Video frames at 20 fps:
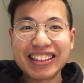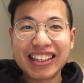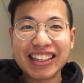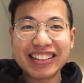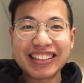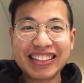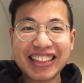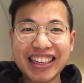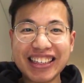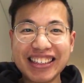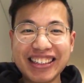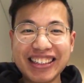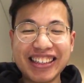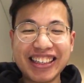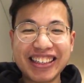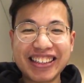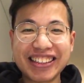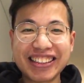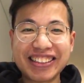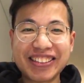It's
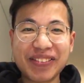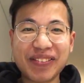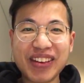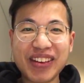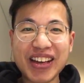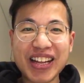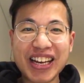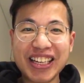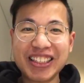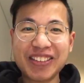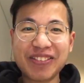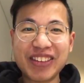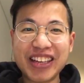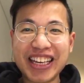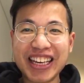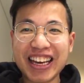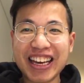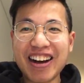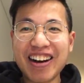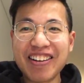actually good to be a little
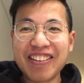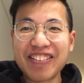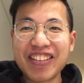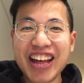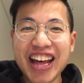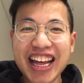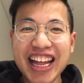bit calm.